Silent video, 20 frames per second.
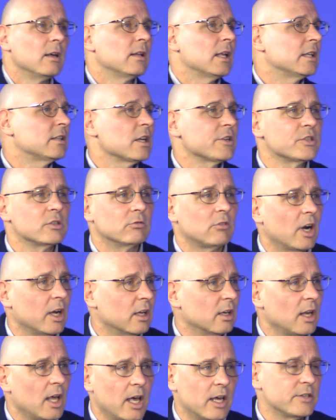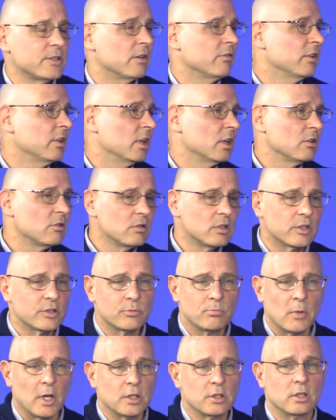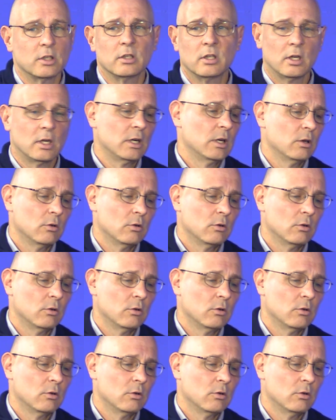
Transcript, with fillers: that doesn't recognize everything you just mentioned.